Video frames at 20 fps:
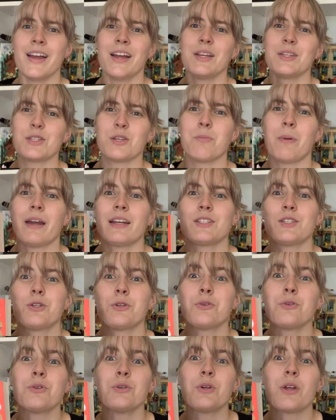So back
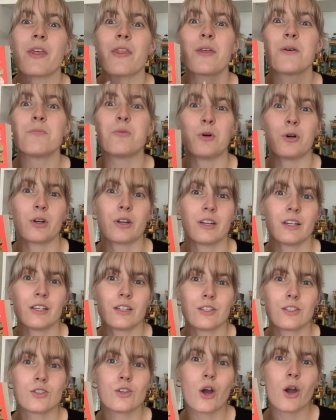to the book.
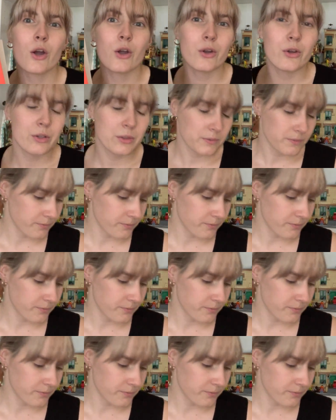So